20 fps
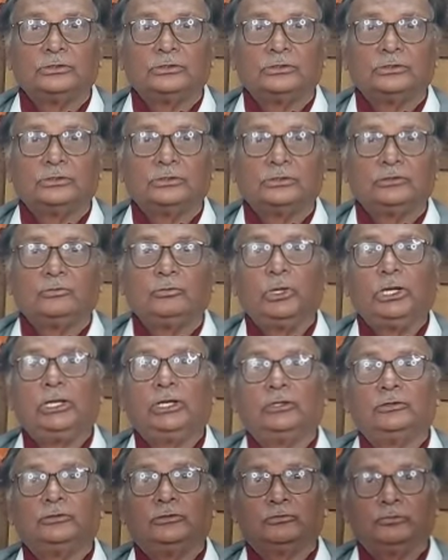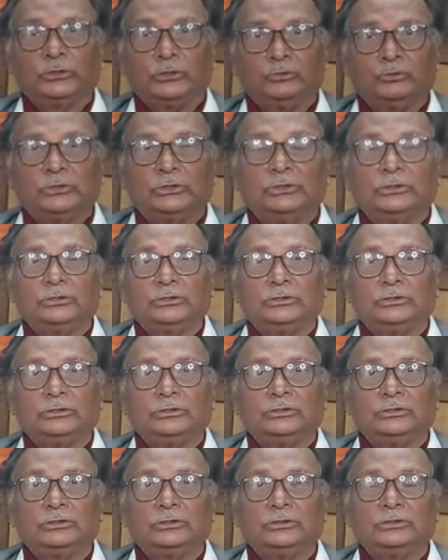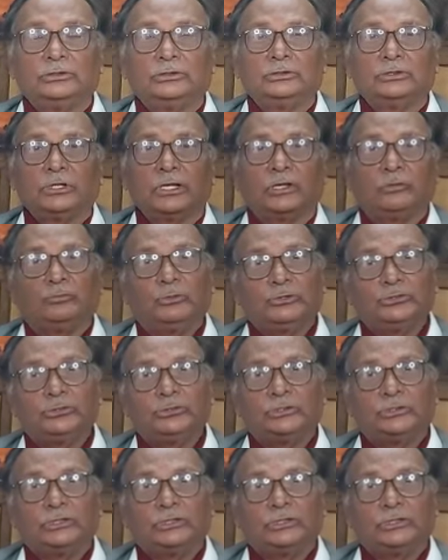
millions of people are missing,